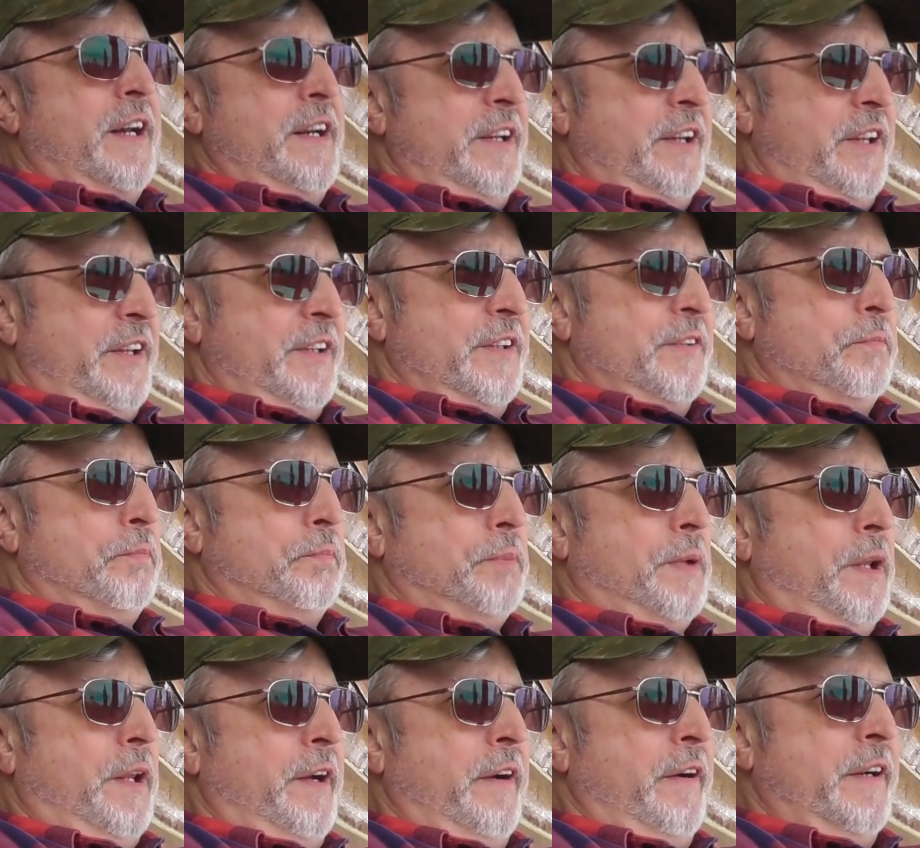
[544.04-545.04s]
into the
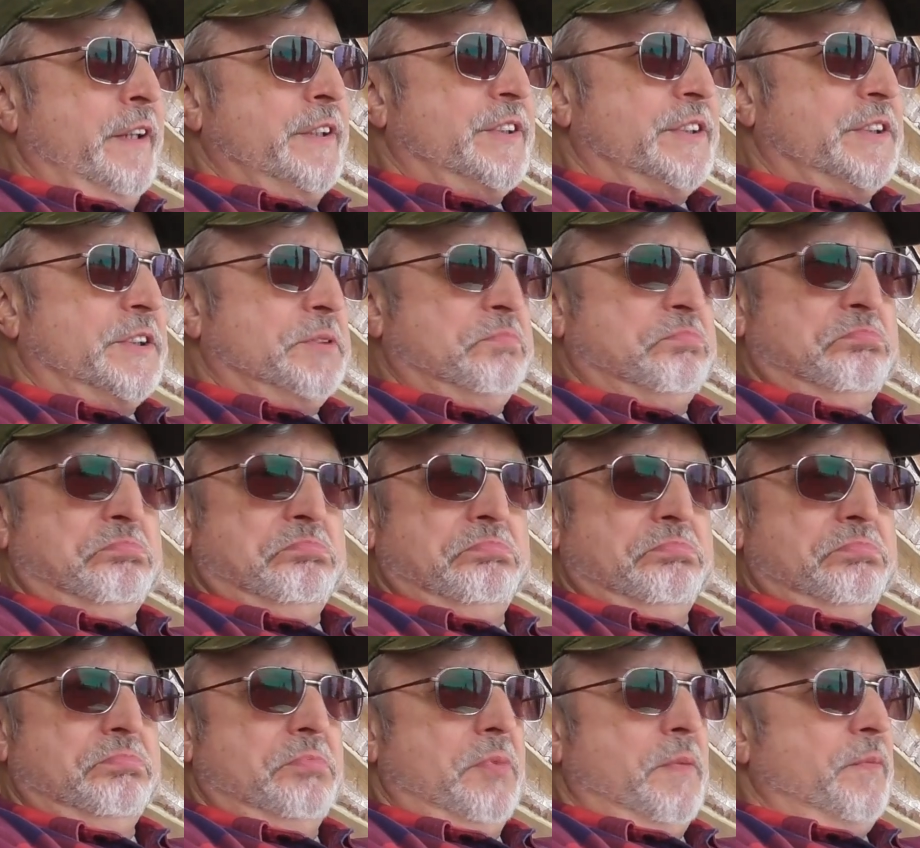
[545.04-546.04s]
Polaris
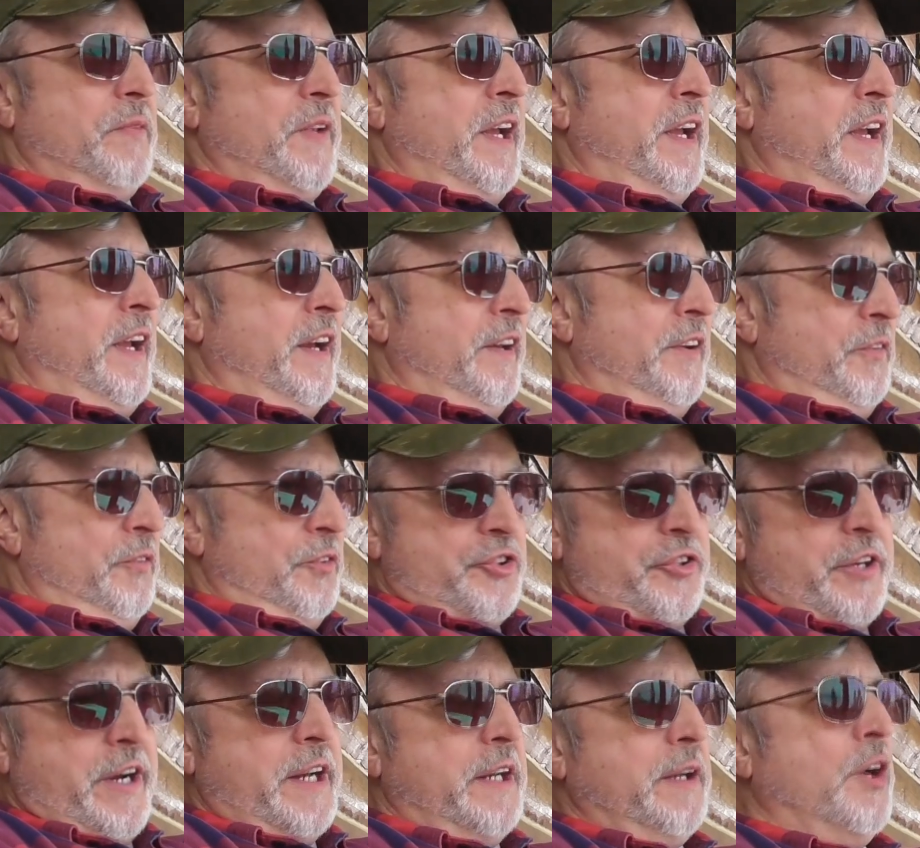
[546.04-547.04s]
and
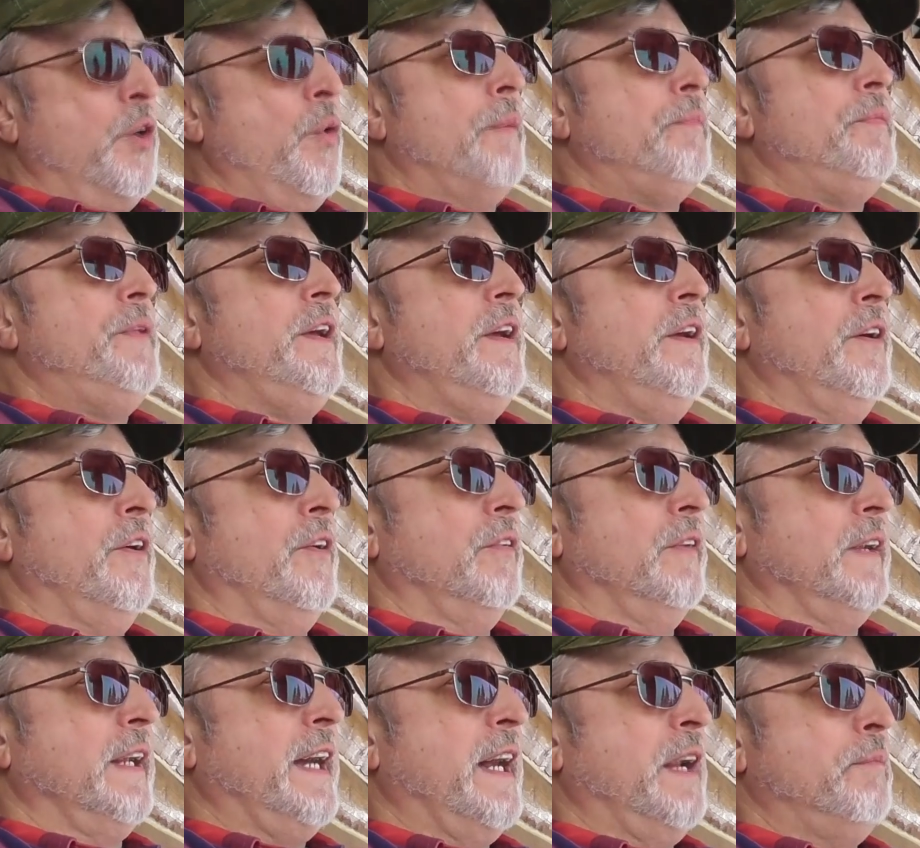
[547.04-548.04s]
tried to go up the hill,
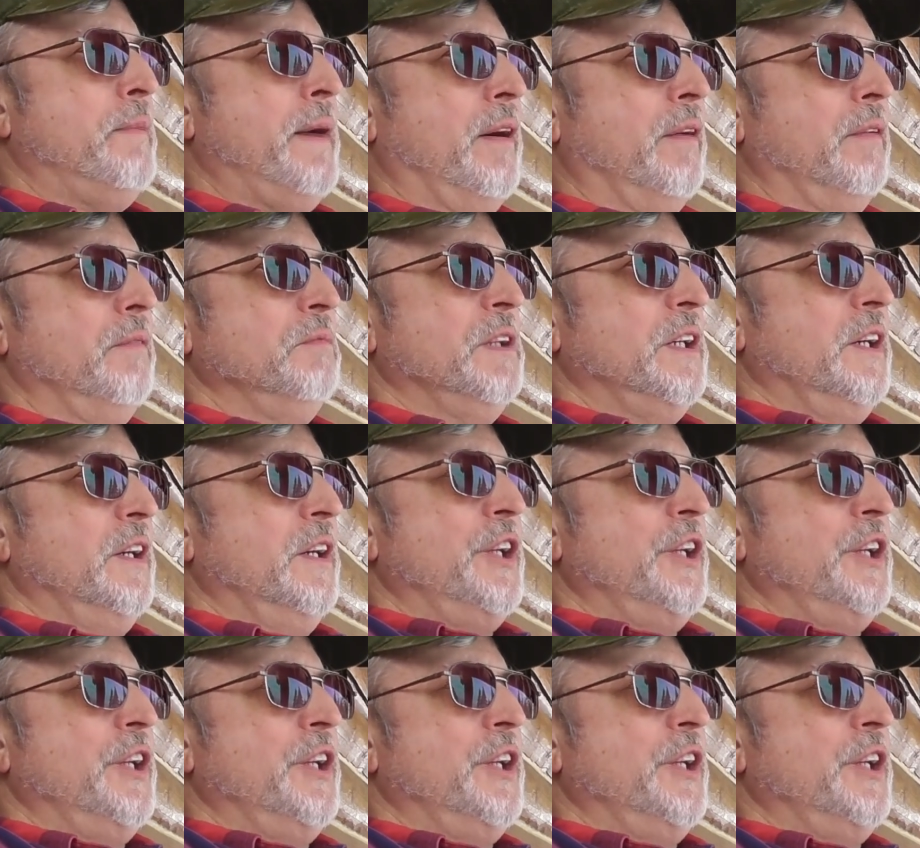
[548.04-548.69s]
and got about